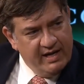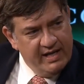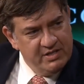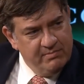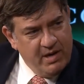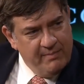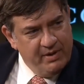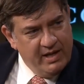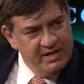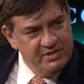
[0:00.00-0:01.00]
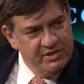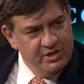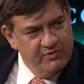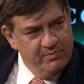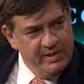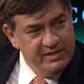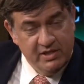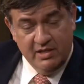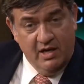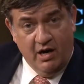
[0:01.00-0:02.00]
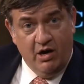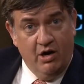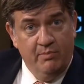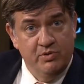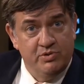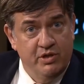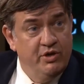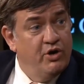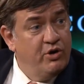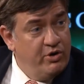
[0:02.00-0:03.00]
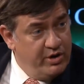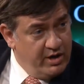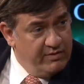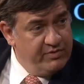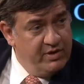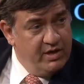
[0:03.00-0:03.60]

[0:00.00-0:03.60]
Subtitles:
adolescent population is obese. Almost unheard of.